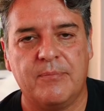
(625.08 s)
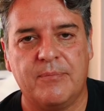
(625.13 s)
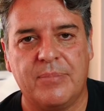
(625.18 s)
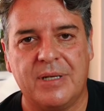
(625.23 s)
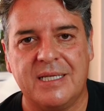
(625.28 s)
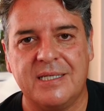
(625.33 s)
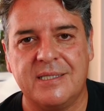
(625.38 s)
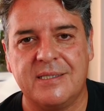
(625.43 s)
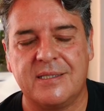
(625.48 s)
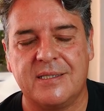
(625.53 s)

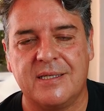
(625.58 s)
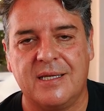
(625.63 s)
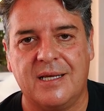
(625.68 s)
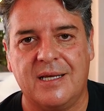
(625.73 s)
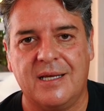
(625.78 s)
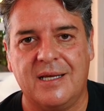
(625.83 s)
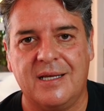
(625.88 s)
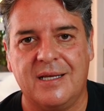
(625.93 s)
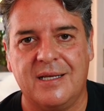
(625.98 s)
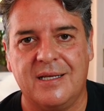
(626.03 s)
Please
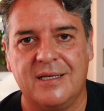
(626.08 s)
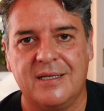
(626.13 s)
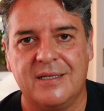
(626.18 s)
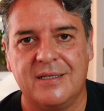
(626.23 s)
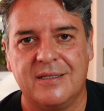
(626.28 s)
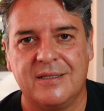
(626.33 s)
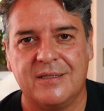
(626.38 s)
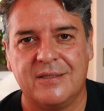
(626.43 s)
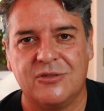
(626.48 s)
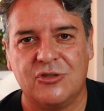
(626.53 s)

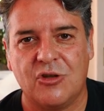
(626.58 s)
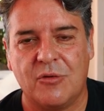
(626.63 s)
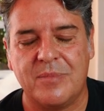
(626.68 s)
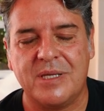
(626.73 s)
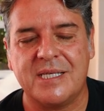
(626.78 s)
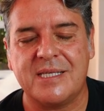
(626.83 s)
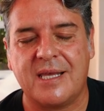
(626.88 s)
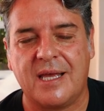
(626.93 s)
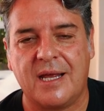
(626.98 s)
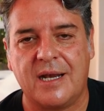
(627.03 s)
don't be
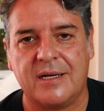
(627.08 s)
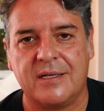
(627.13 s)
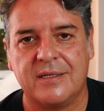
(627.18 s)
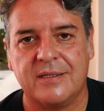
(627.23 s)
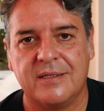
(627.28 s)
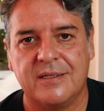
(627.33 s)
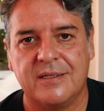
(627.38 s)
scared.